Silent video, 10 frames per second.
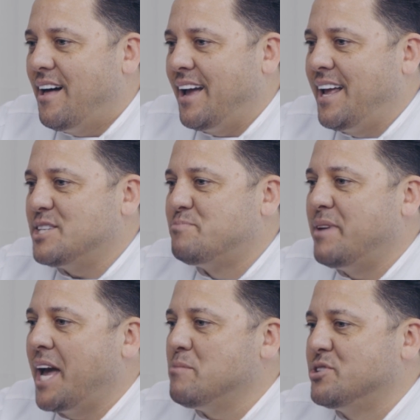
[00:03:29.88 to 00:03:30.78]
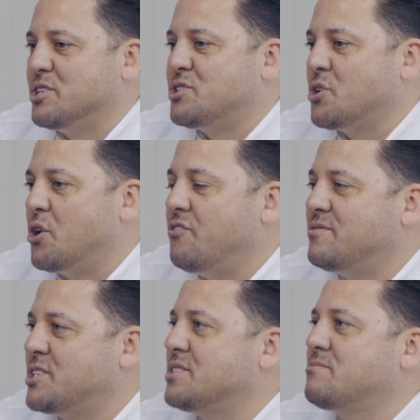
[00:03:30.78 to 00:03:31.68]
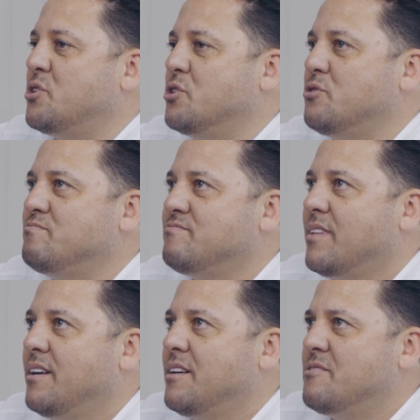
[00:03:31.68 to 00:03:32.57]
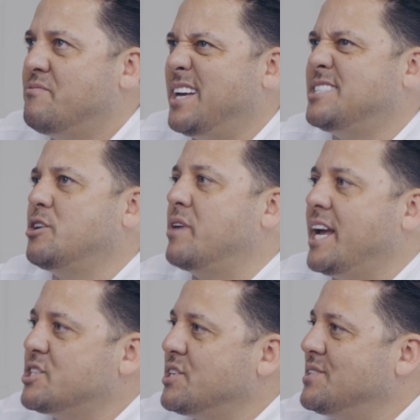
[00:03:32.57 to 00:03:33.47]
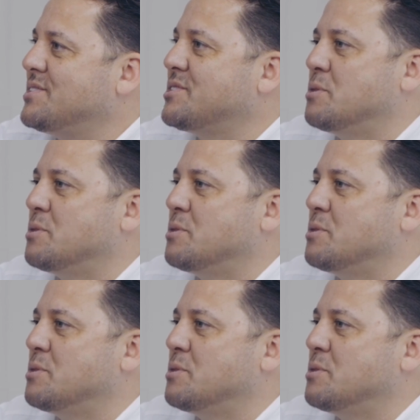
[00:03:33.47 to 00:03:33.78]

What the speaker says: I guess, being able to serve just through via donations,